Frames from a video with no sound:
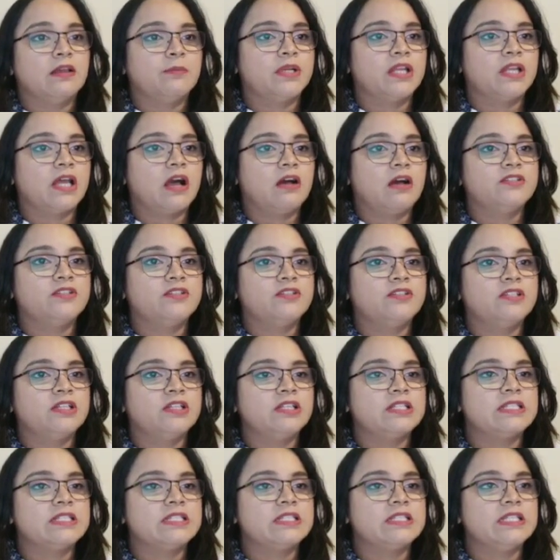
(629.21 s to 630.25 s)
But after
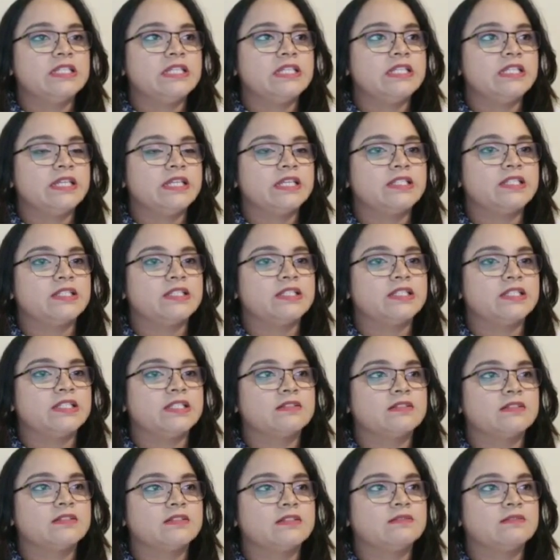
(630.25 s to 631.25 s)
c takes d6,